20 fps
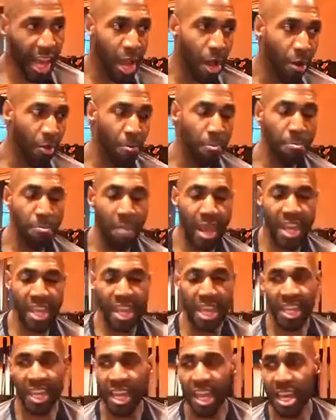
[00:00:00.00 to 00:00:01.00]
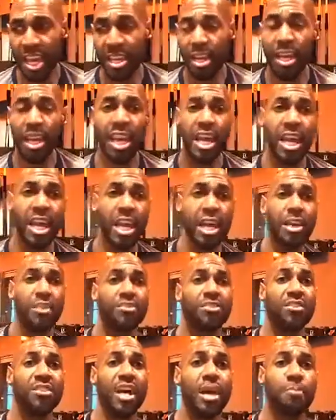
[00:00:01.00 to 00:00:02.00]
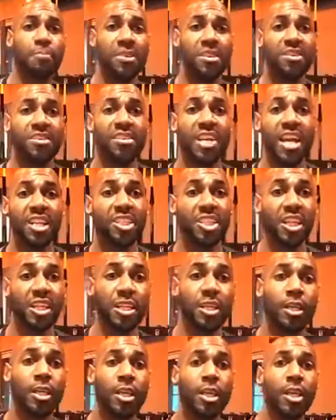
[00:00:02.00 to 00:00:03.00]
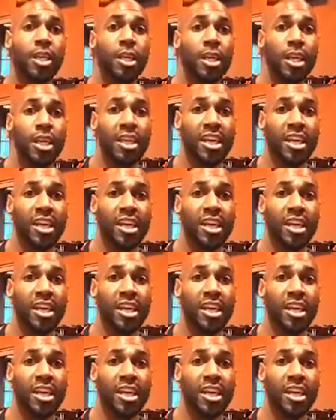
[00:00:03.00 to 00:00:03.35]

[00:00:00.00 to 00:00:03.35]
Now, making it a separate session